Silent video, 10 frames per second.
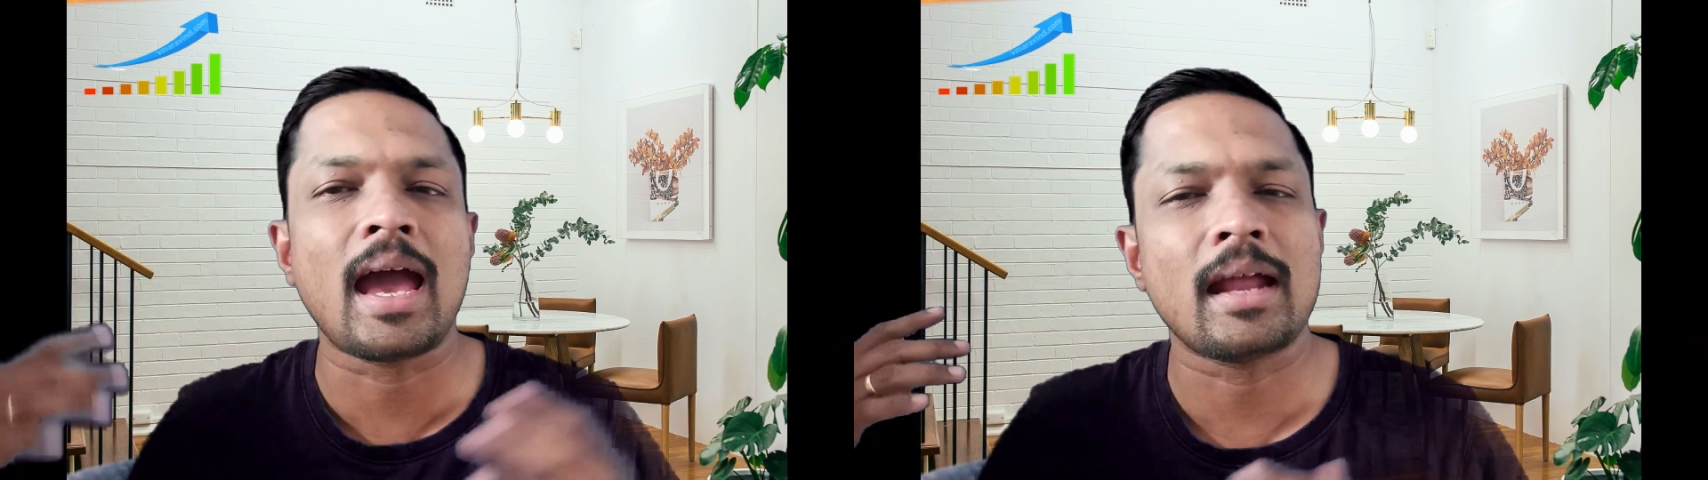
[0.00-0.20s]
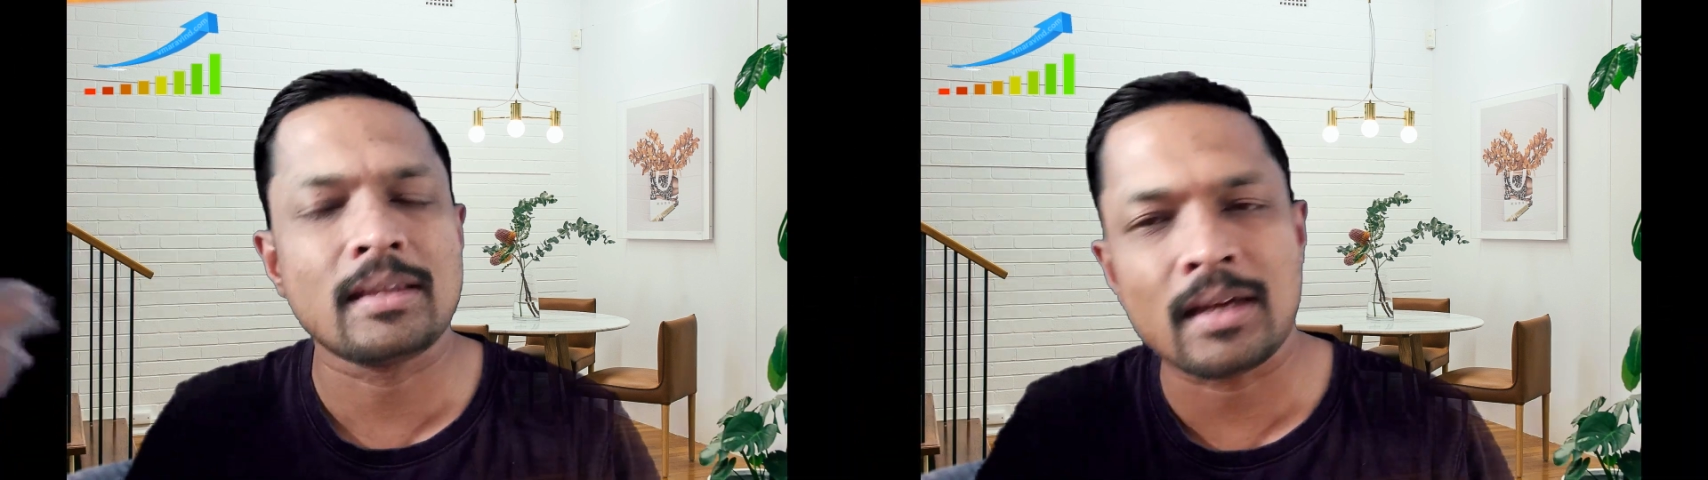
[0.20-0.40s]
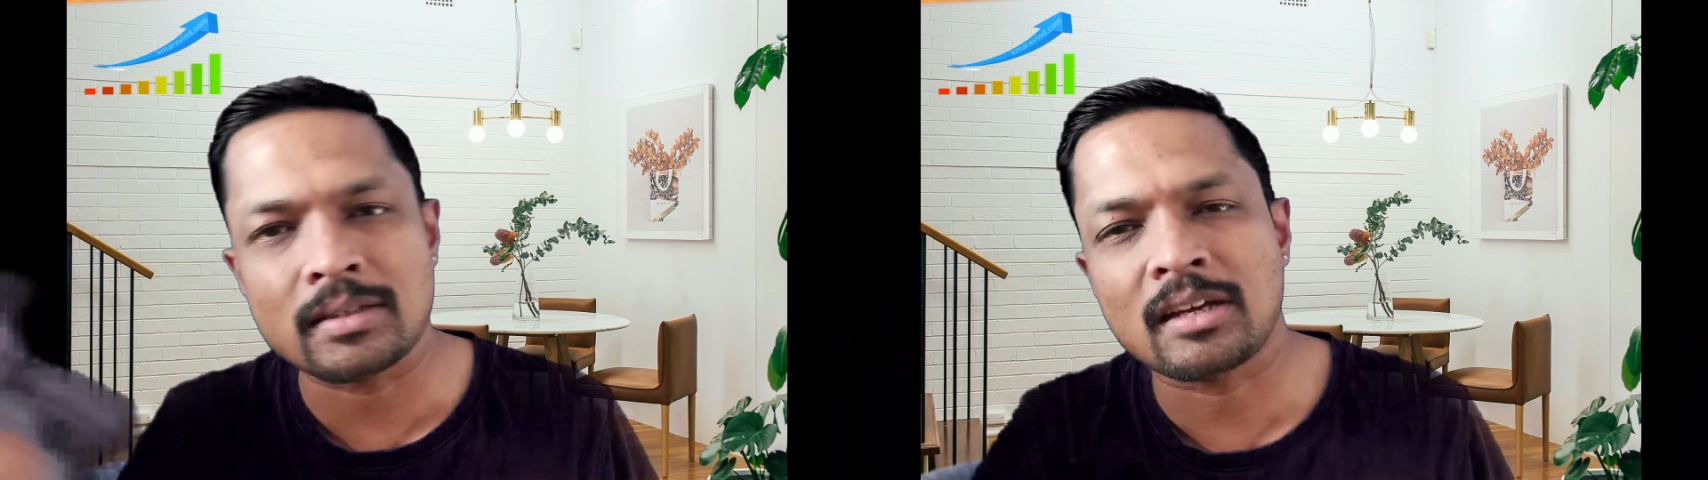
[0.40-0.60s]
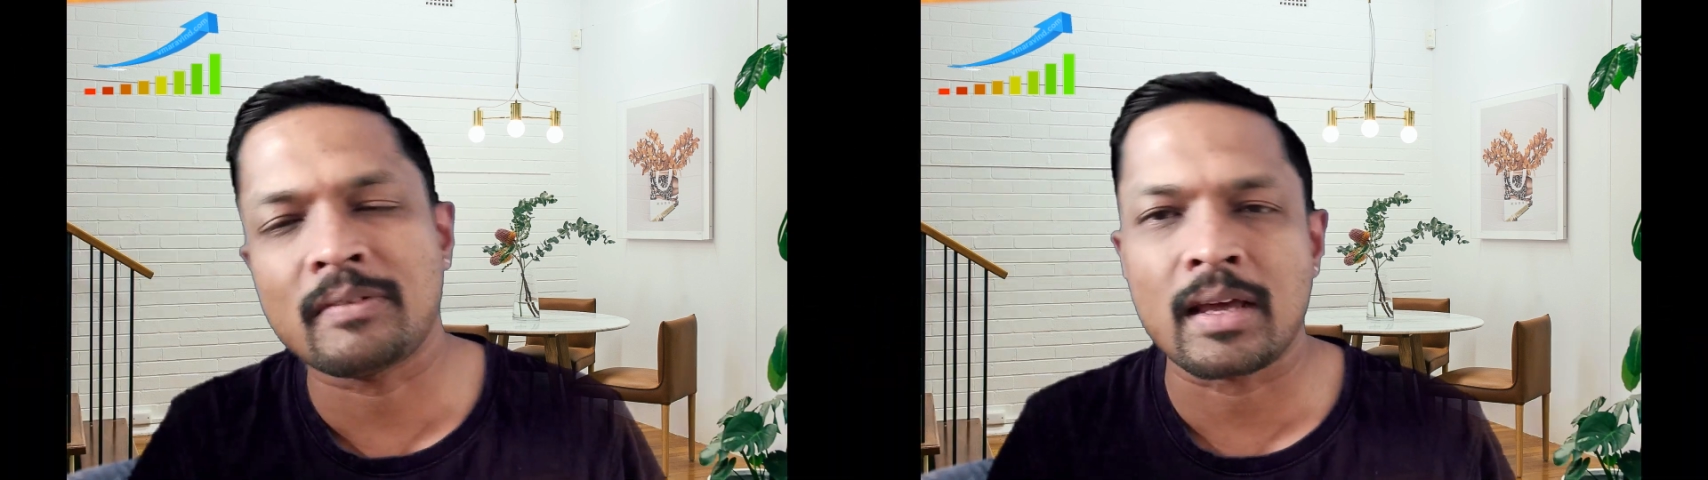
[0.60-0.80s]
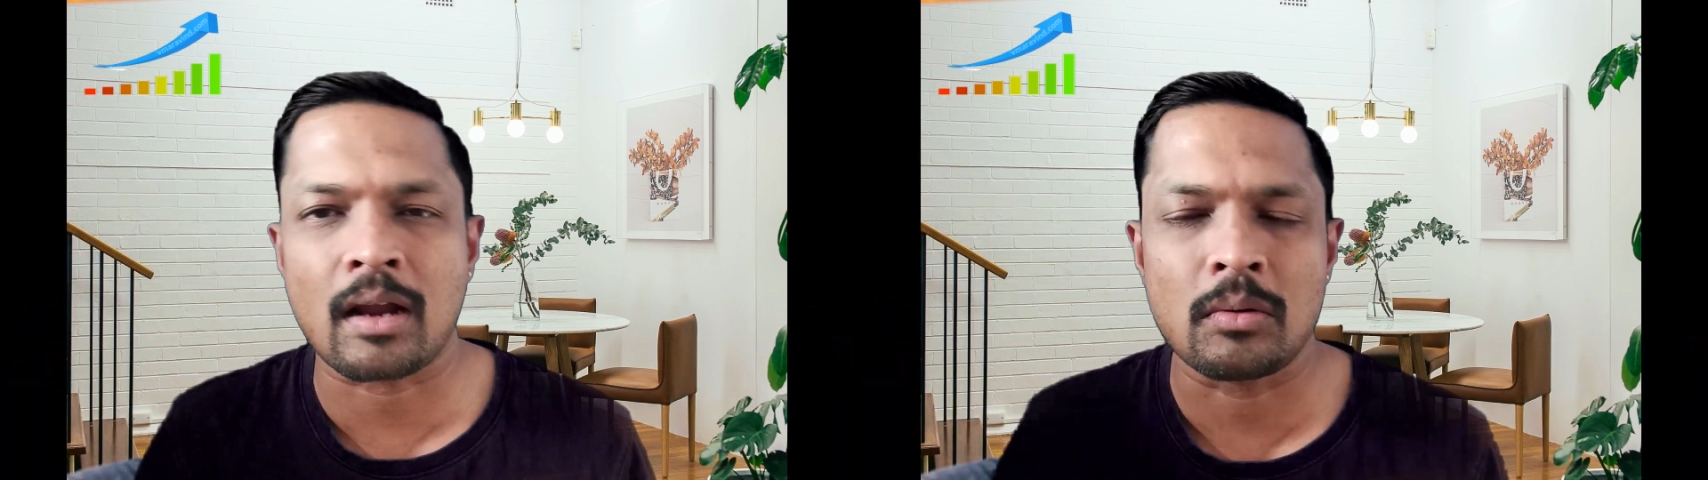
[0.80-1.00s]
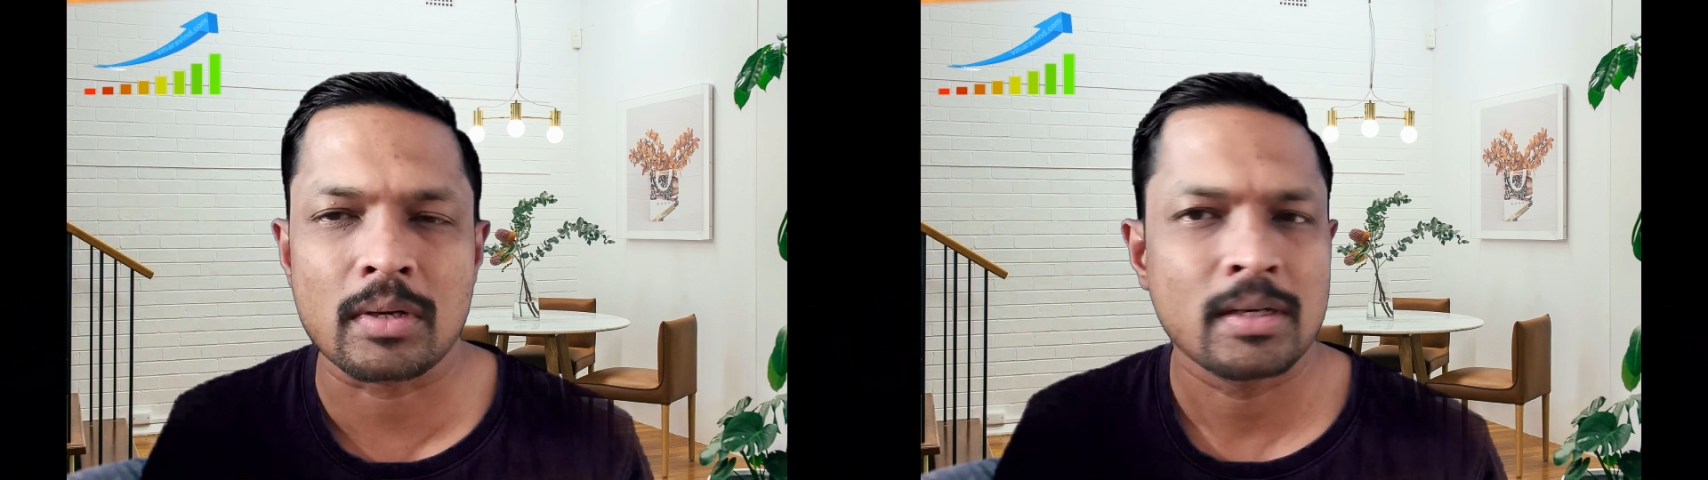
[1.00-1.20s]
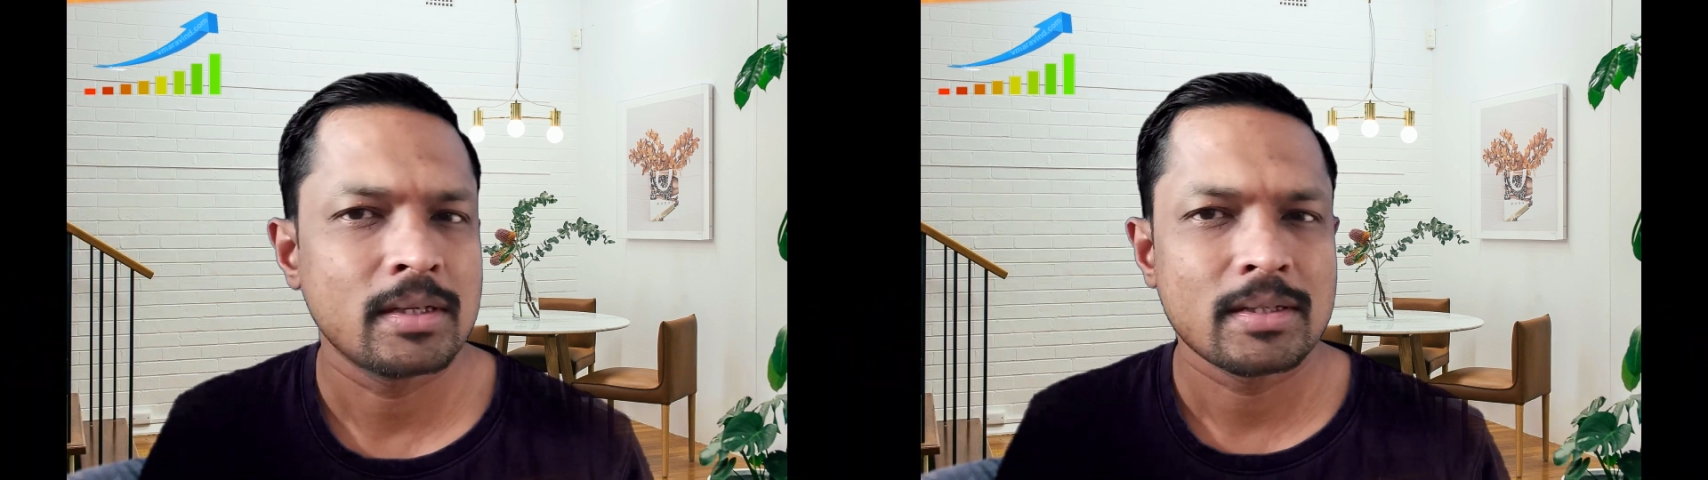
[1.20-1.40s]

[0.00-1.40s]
and the other way around